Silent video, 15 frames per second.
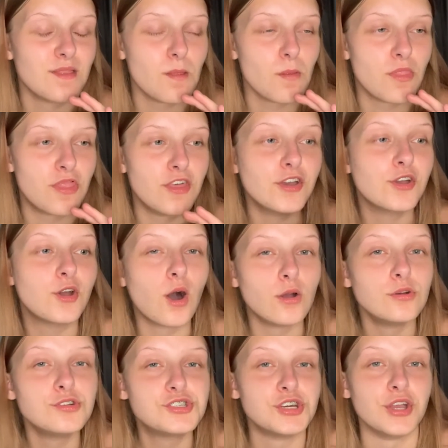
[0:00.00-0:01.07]
the
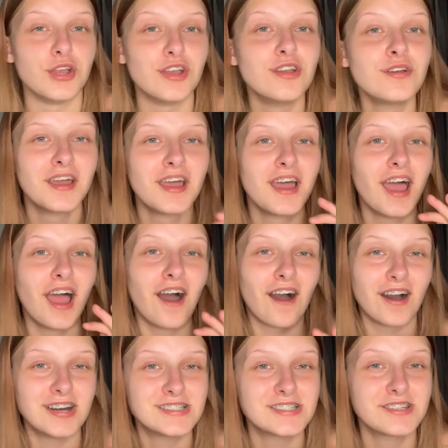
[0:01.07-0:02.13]
go-to.
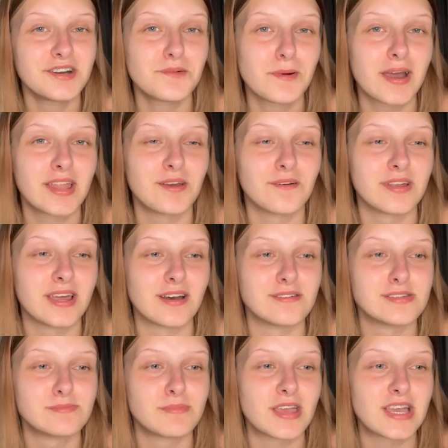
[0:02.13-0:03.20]
I don't know about anyone else,
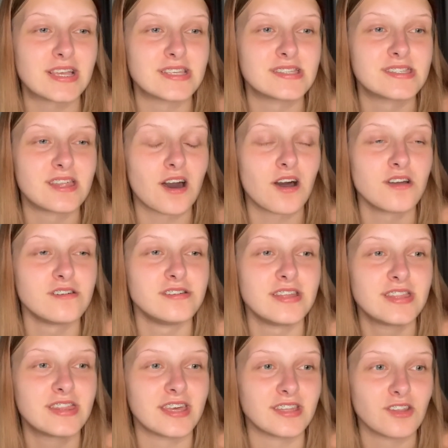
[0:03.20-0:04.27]
but it is the only
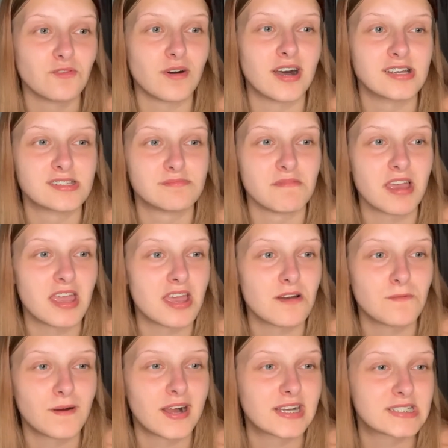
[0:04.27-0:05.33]
thing that works for me. It
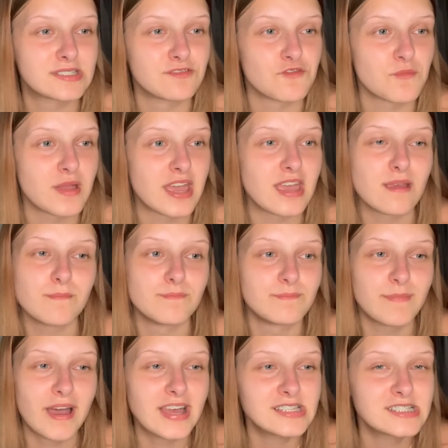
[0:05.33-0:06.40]
works for me
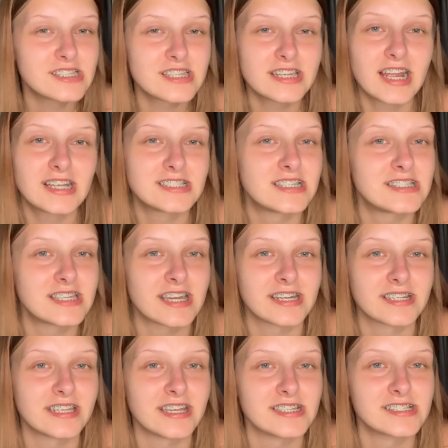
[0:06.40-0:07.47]
better than
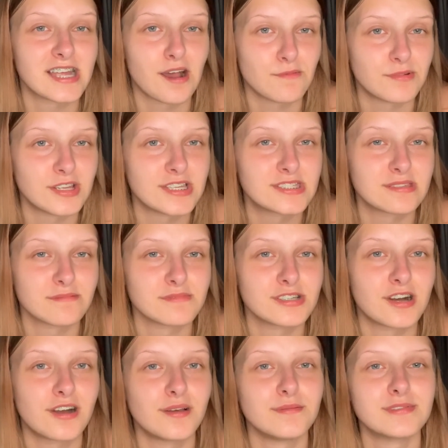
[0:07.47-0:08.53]
anti-sickness tablets
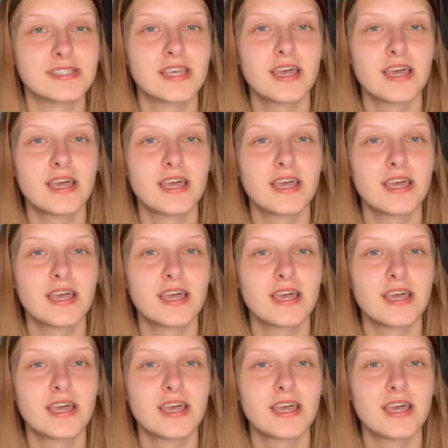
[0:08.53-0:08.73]
sometimes.